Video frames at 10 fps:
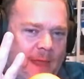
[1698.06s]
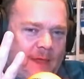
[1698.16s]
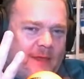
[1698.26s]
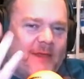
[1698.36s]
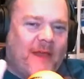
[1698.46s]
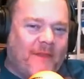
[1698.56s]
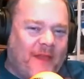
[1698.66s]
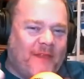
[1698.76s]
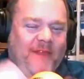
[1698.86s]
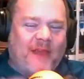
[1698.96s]
Yeah,
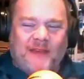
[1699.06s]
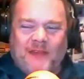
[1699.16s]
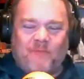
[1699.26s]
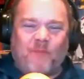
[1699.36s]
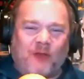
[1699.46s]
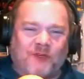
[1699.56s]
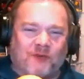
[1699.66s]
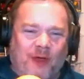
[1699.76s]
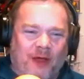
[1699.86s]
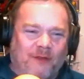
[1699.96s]
that did punch
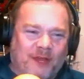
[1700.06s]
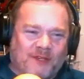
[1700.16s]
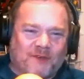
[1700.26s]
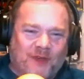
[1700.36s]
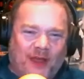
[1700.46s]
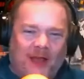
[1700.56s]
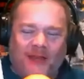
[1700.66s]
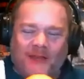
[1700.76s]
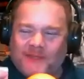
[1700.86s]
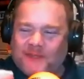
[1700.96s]
around yesterday. I
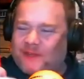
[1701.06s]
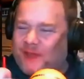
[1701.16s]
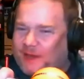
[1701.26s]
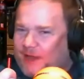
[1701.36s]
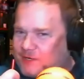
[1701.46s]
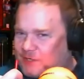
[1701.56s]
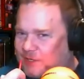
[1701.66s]
did see that actually.